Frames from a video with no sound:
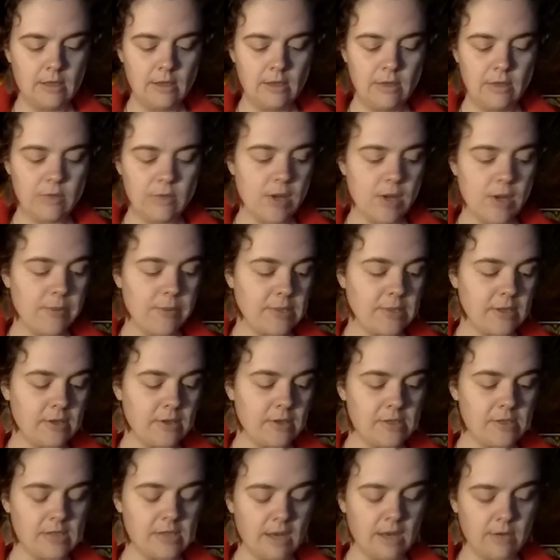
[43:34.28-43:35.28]
3 with
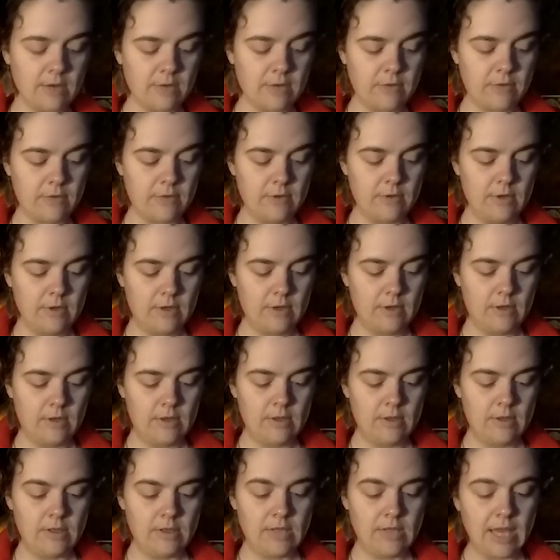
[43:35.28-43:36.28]
herself,
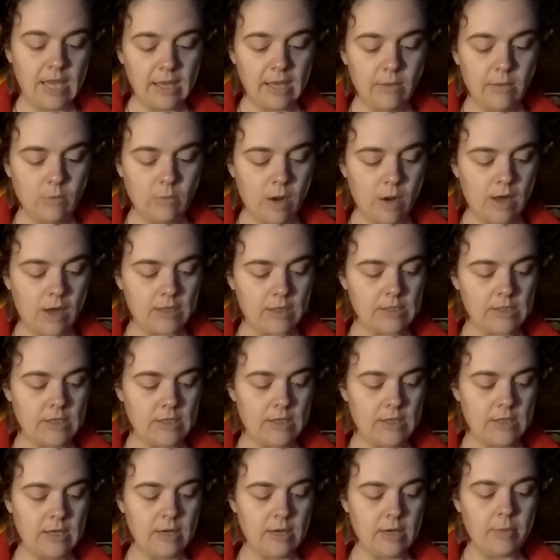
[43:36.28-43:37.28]
taking walks in
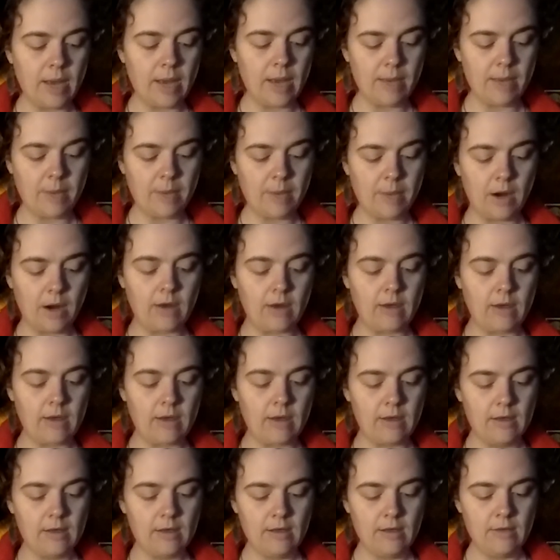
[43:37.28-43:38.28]
the nearby park,
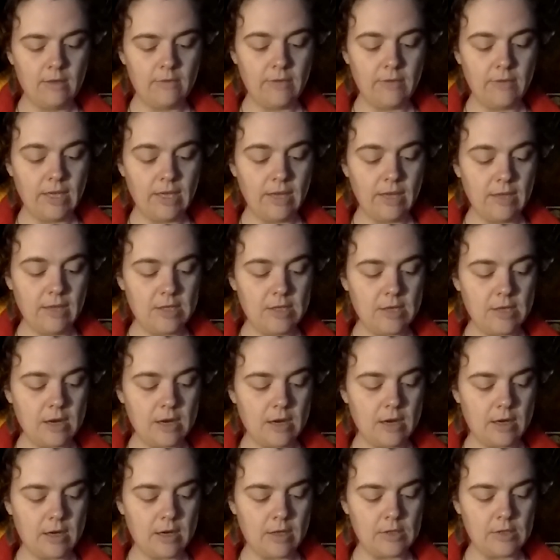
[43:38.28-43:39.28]
feeding the
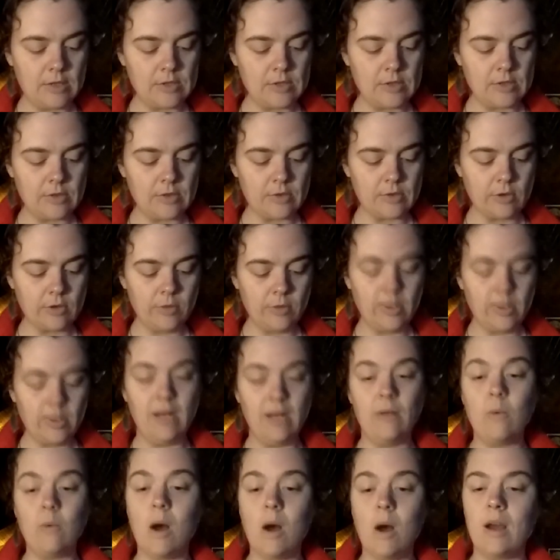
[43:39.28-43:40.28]
dogs, grooming
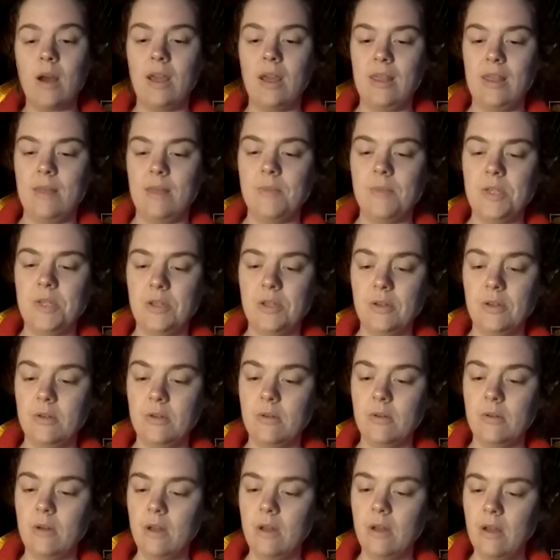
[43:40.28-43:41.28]
and walking them
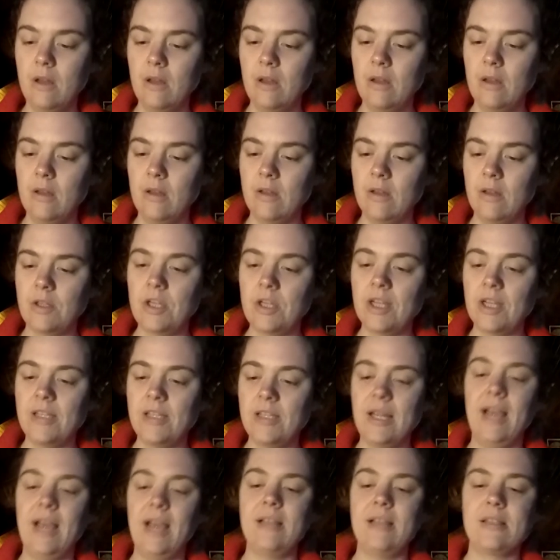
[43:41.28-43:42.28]
too. She could
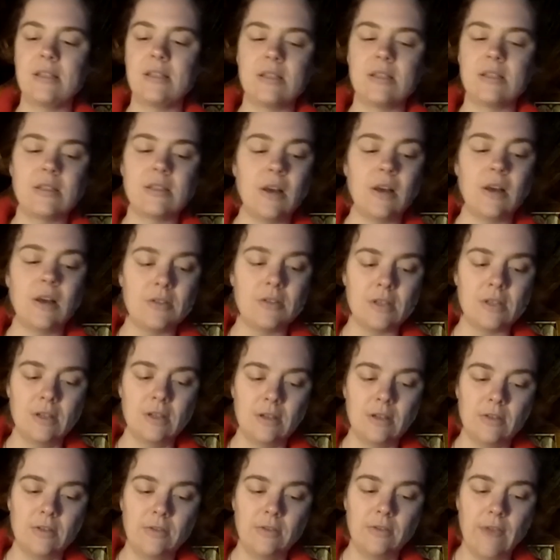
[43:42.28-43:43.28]
taste the salt on
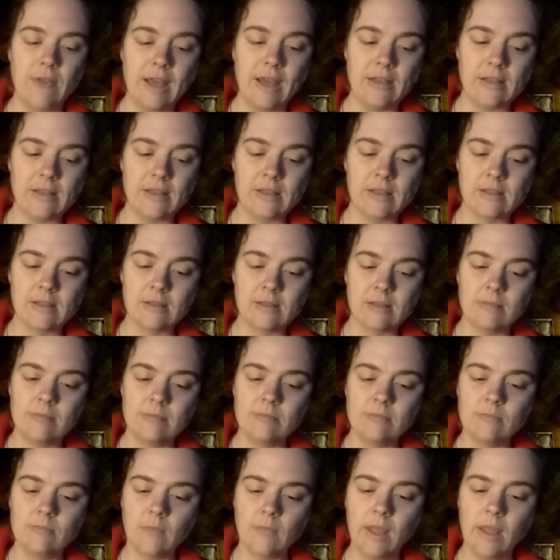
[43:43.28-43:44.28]
her face,
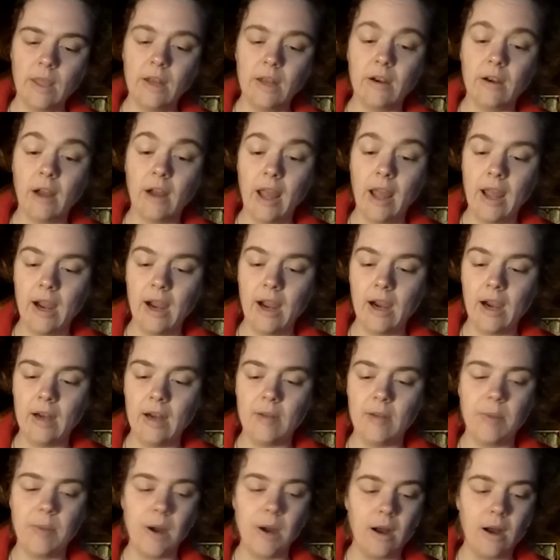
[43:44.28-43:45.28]
in her hair and
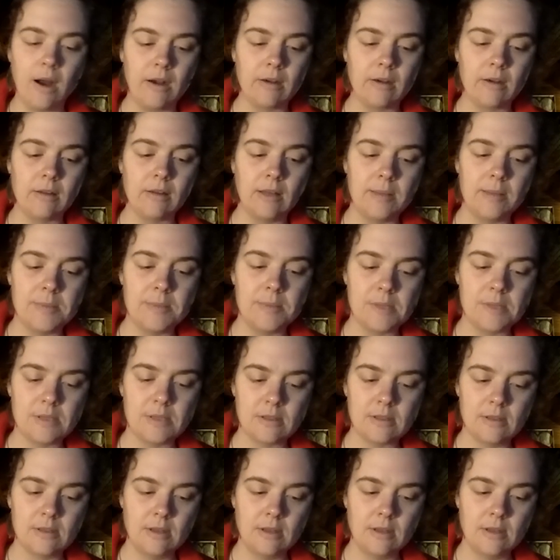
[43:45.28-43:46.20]
upon her lips.